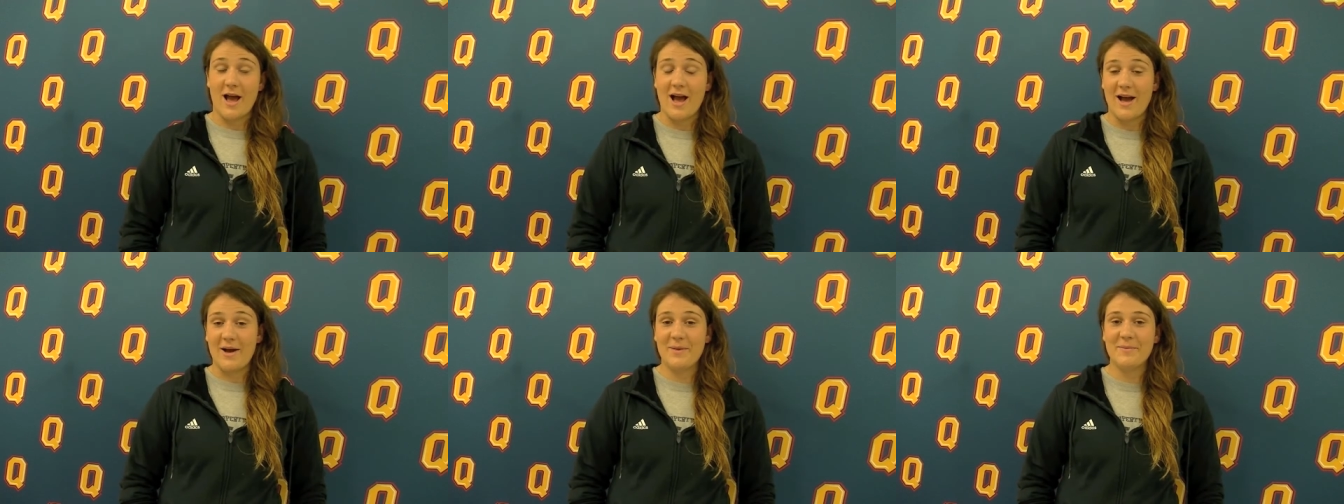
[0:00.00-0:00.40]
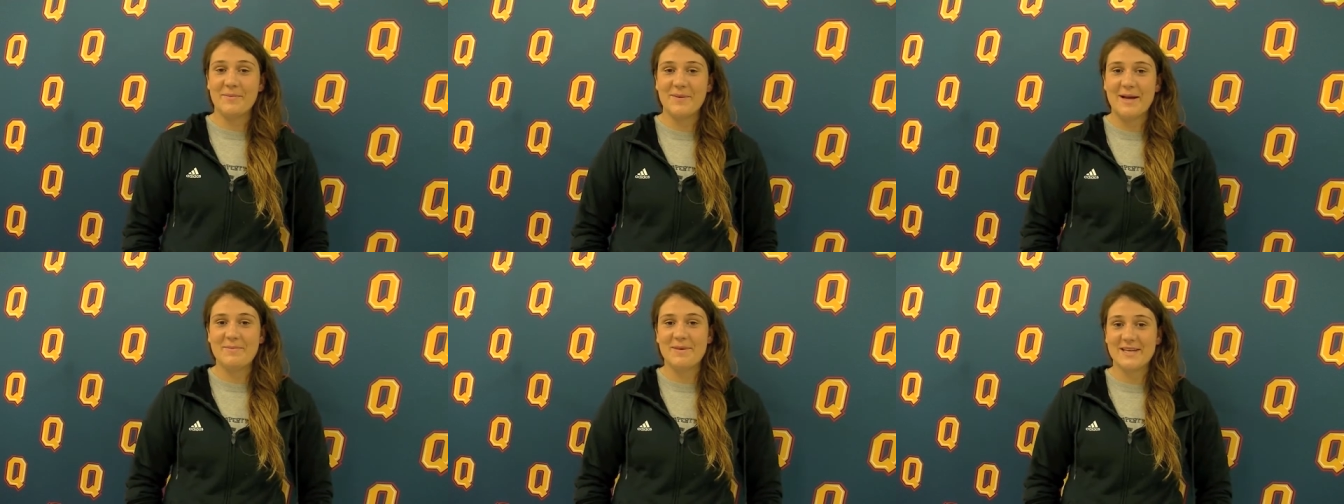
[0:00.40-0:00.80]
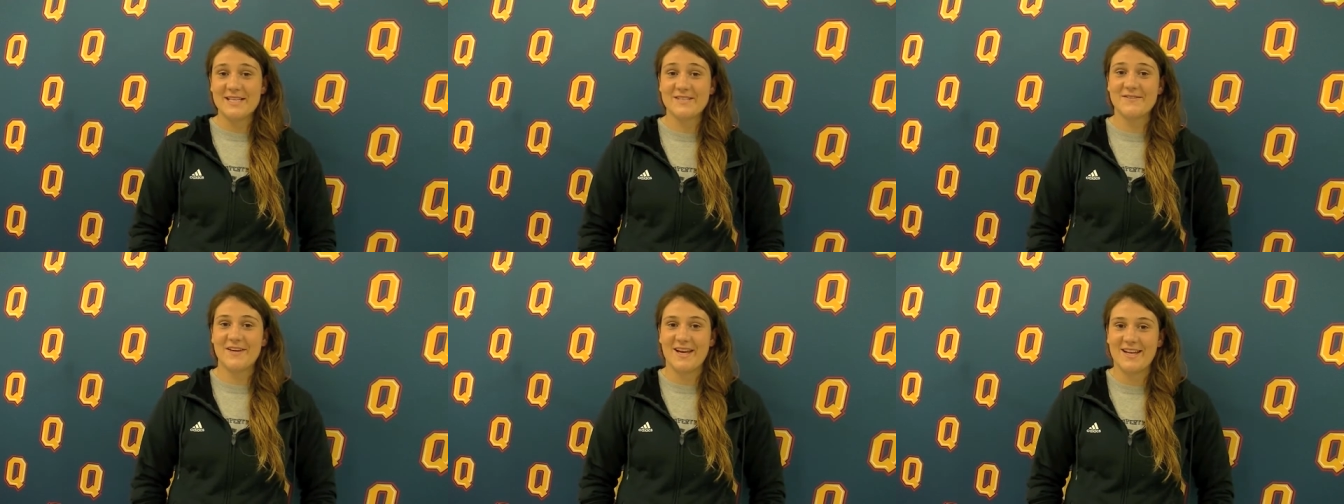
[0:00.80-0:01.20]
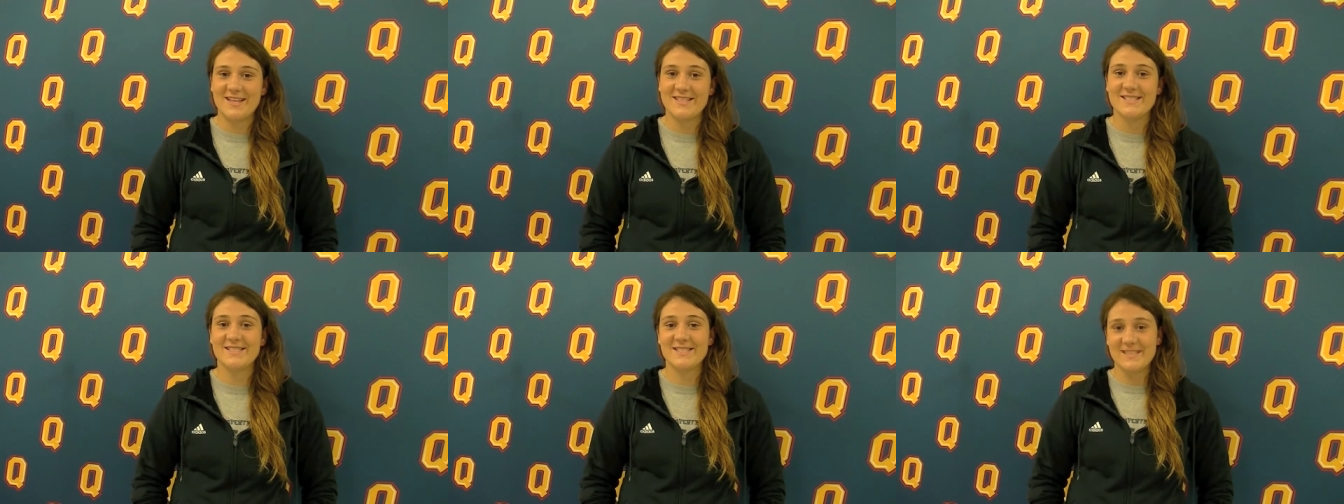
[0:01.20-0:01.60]
Um, my biggest fan
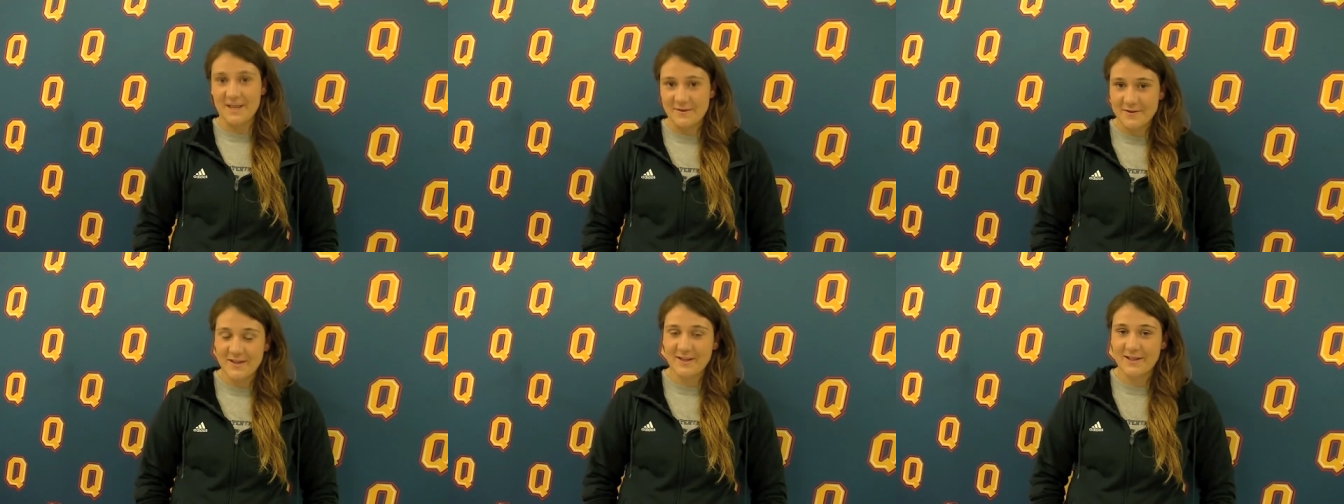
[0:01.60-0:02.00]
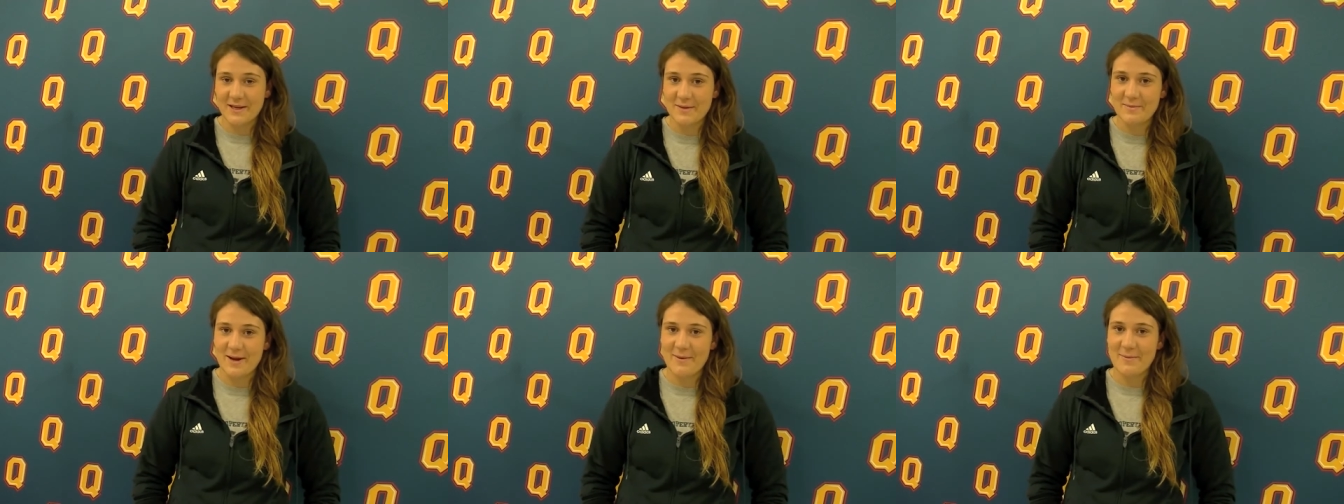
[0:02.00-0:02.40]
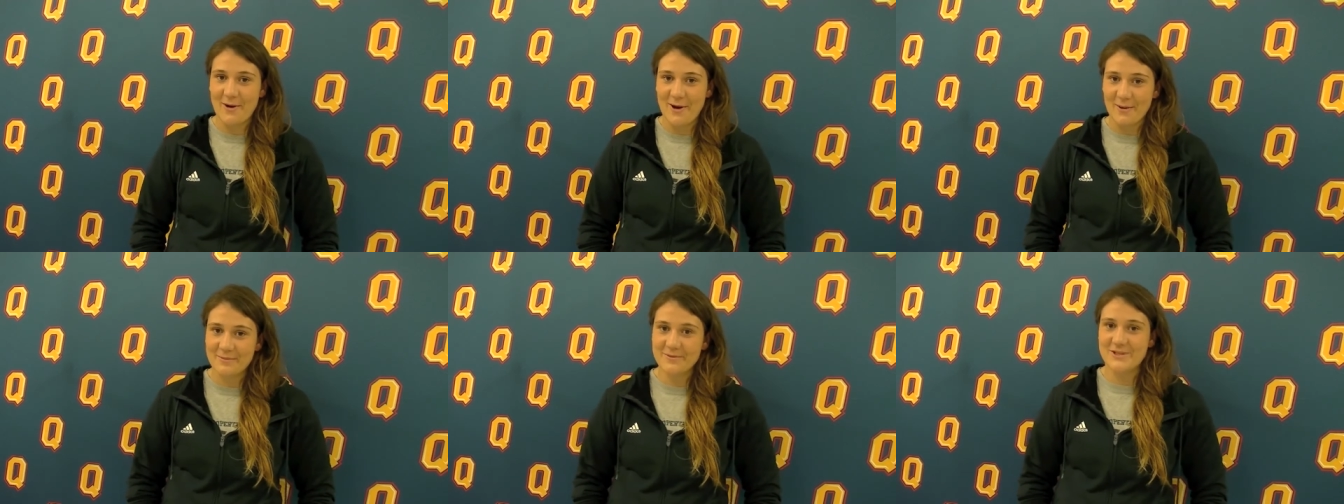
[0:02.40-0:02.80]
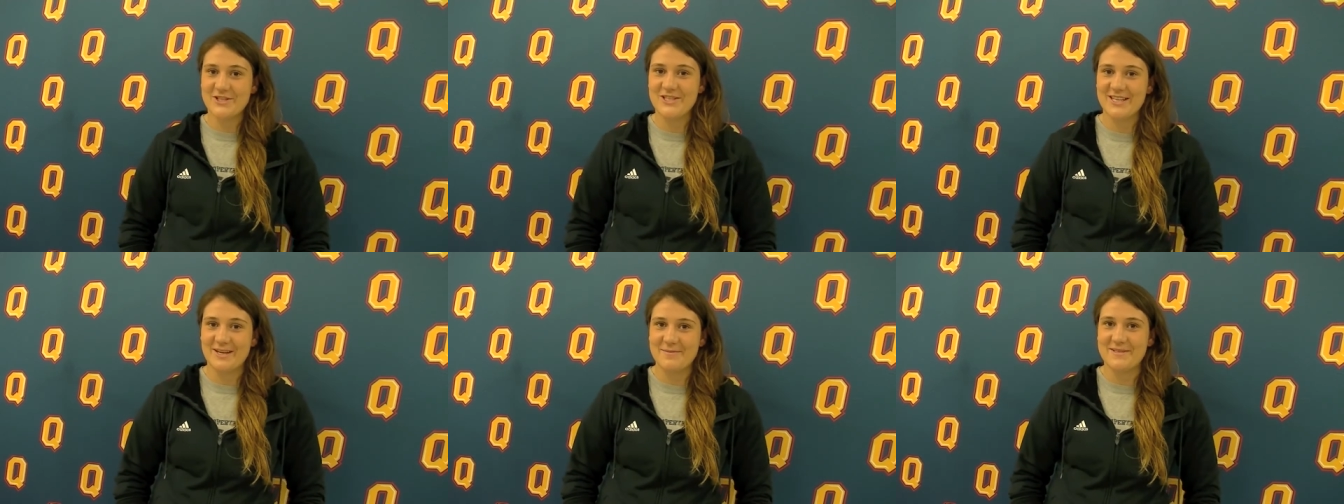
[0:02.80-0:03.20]
is definitely my mom.
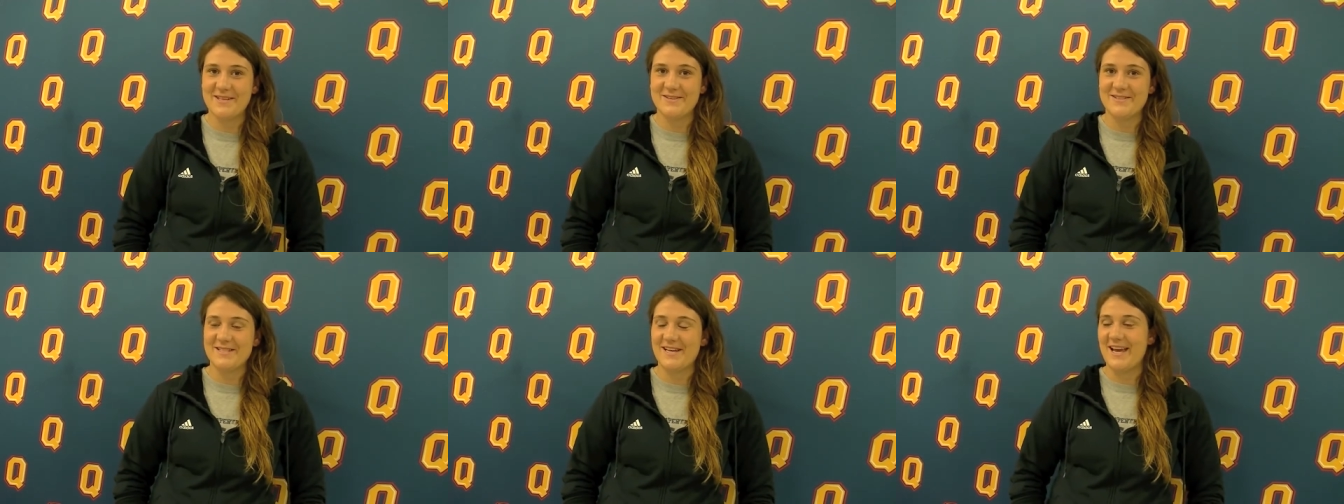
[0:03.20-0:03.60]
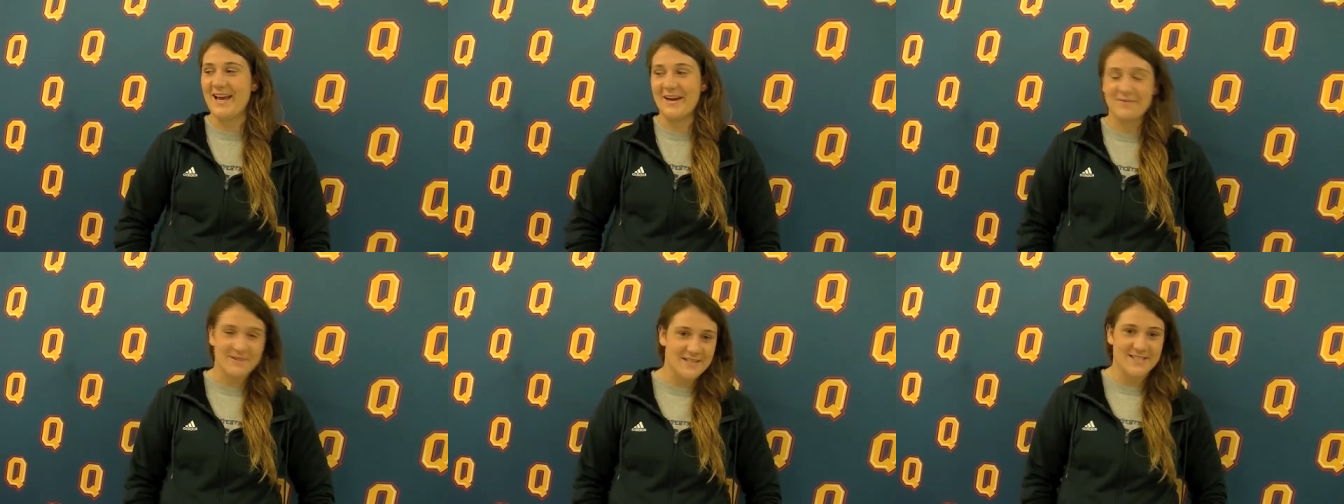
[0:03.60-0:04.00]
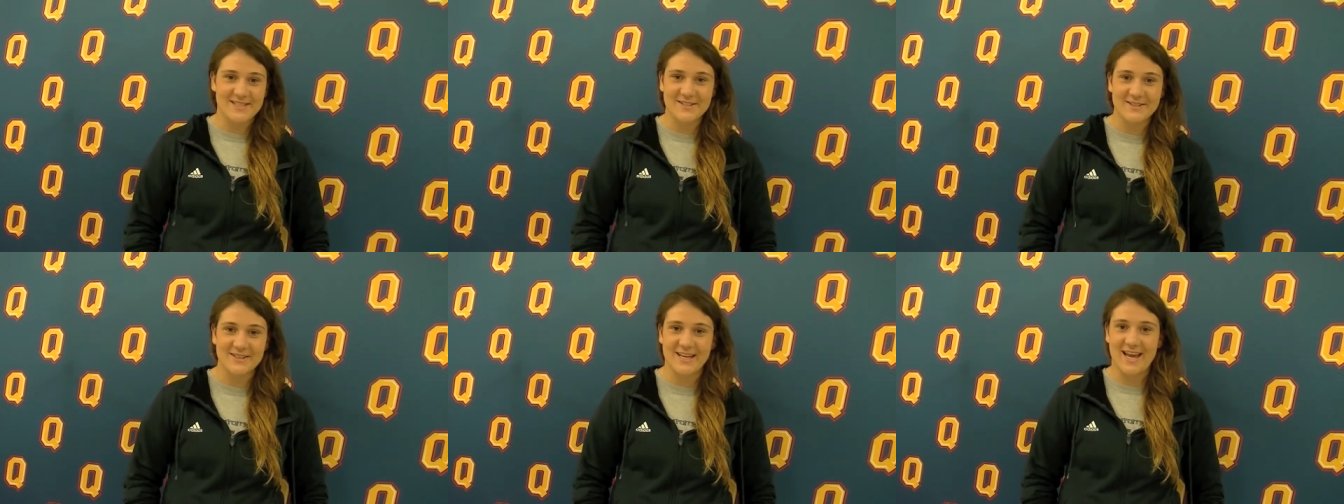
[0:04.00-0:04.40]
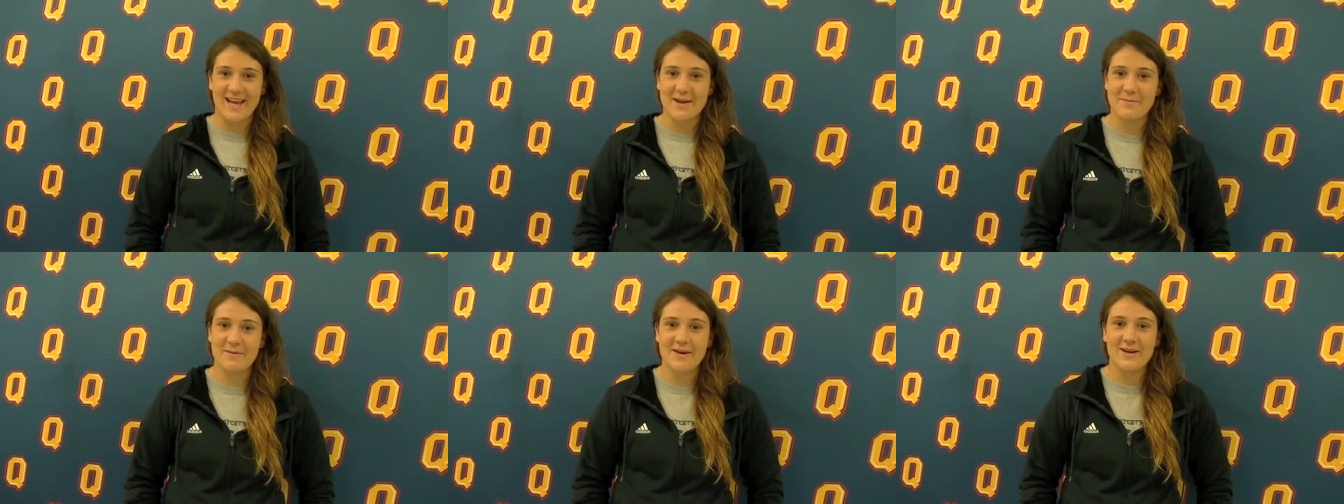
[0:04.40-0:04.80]
She comes out to every single
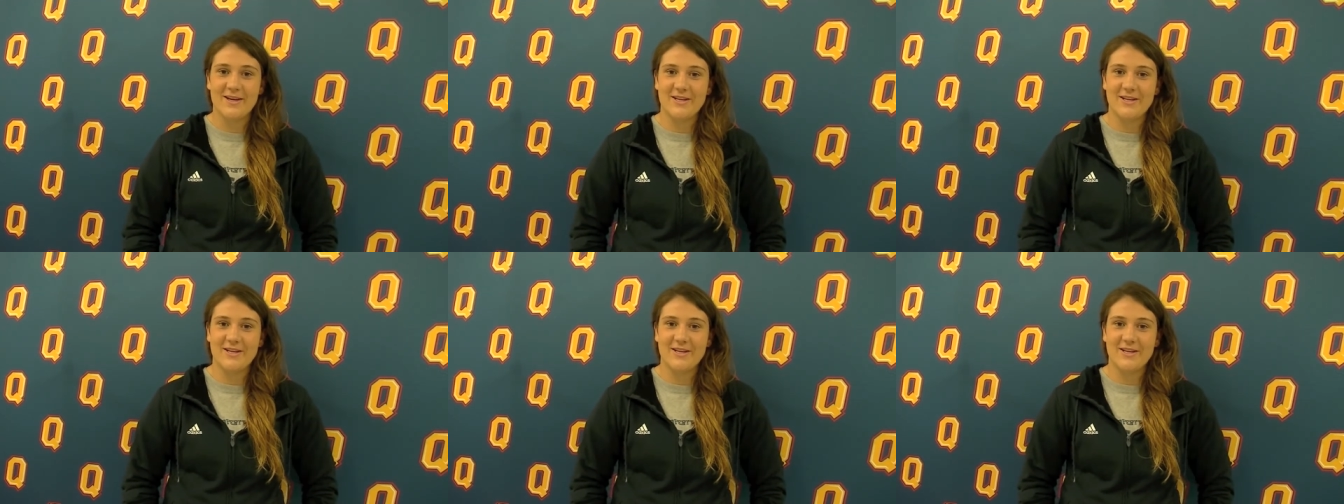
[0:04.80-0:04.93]
game.